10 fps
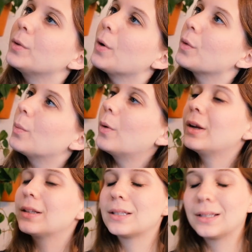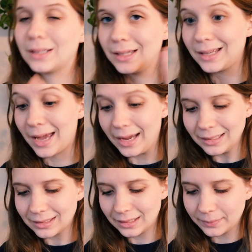growth points
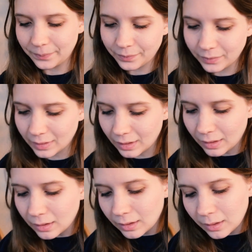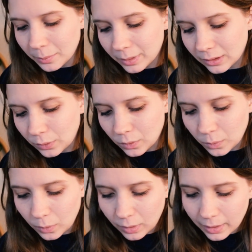yet, but those
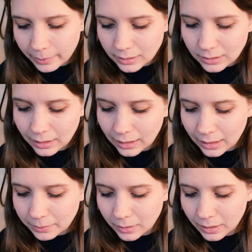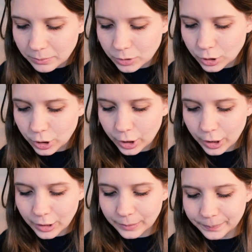will come in time, I'm sure.